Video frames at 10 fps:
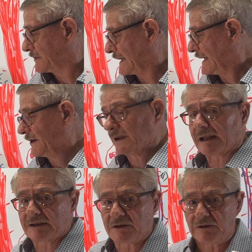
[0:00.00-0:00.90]
to tell you
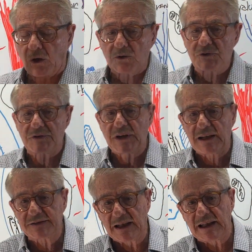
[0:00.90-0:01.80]
that those
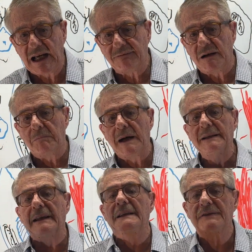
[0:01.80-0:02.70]
cells that have
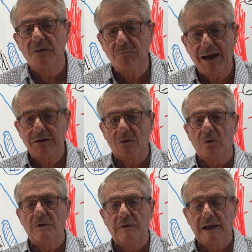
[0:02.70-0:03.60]
abundance of
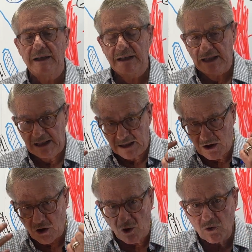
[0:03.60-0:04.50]
mitochondria,
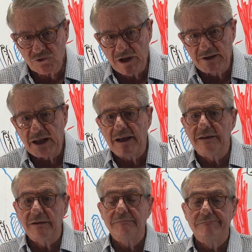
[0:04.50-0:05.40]
grossly,
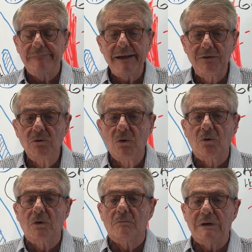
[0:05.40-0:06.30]
they tend to
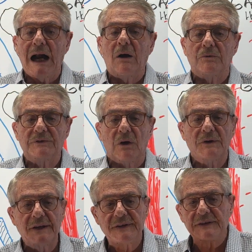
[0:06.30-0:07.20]
look brown. So
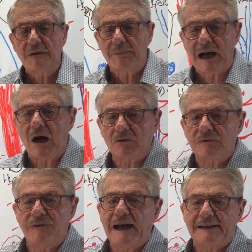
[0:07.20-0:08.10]
this is the brown
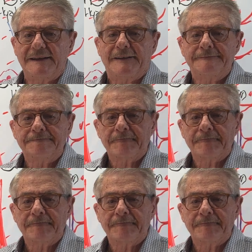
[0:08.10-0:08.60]
fat.